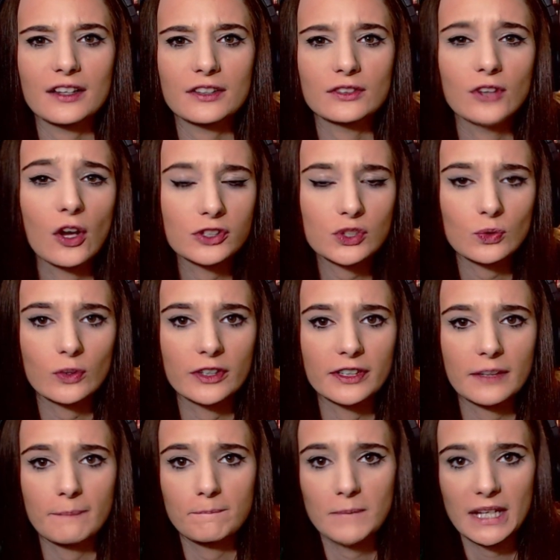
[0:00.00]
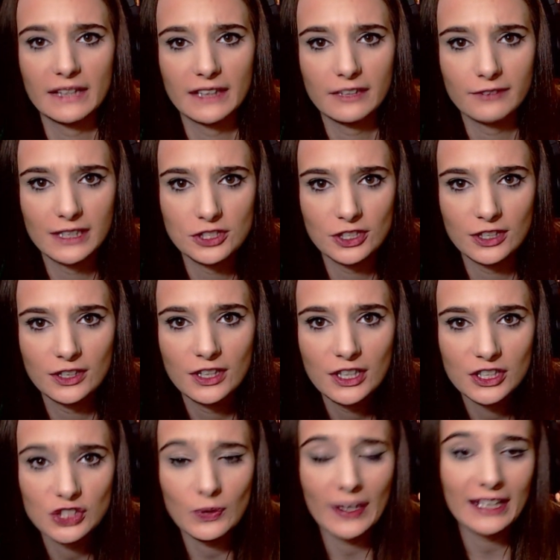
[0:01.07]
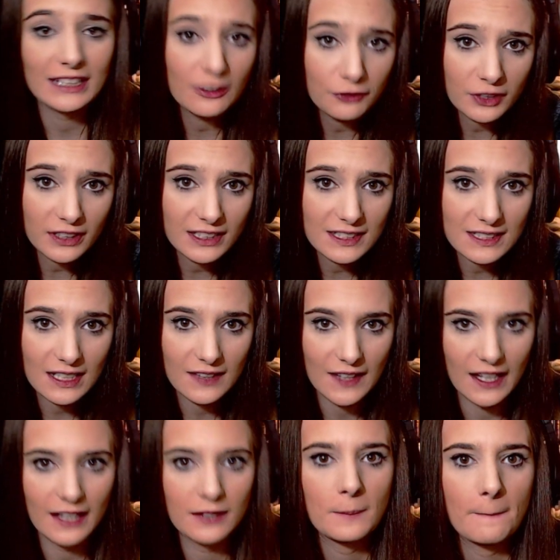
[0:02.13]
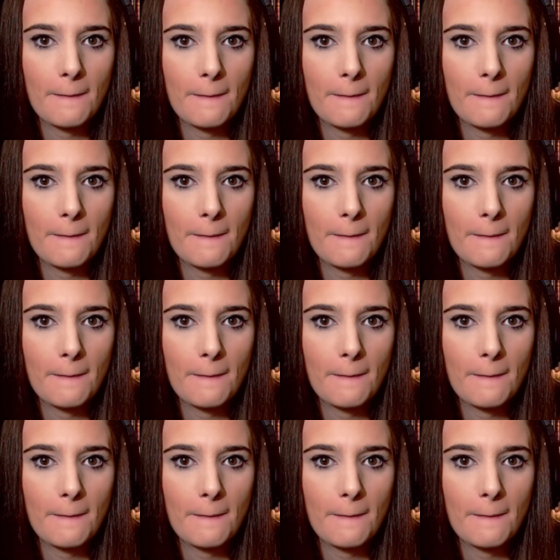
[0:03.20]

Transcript: longsword melee ranger. So I can definitely say that.